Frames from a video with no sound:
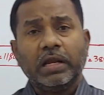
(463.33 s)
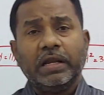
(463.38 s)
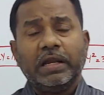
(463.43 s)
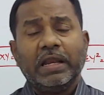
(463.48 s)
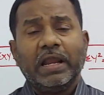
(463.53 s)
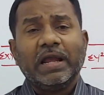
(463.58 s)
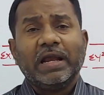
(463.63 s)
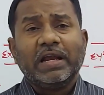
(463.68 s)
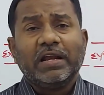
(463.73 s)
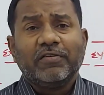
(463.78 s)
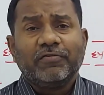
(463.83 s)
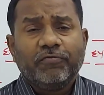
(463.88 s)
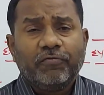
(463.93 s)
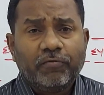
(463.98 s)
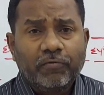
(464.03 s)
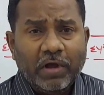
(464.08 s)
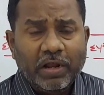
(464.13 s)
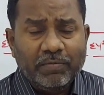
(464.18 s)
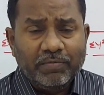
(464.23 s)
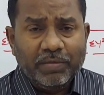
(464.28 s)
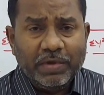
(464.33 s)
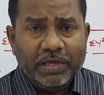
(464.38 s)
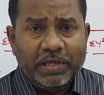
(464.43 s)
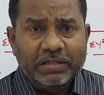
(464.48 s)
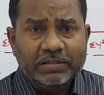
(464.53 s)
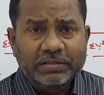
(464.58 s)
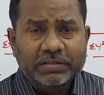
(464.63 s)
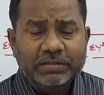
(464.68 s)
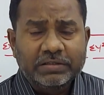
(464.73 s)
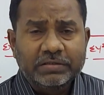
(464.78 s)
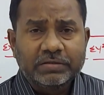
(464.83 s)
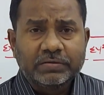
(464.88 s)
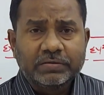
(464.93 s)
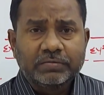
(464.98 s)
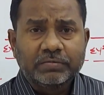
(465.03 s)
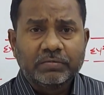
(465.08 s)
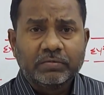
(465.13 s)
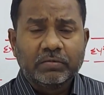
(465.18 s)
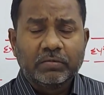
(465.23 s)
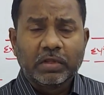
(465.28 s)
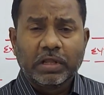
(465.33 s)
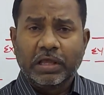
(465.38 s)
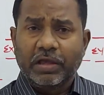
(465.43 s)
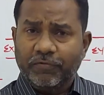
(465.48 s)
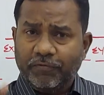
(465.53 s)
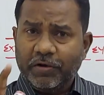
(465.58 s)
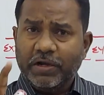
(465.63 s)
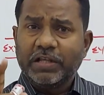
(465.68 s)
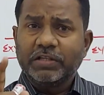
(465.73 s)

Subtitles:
Negative 1 means, if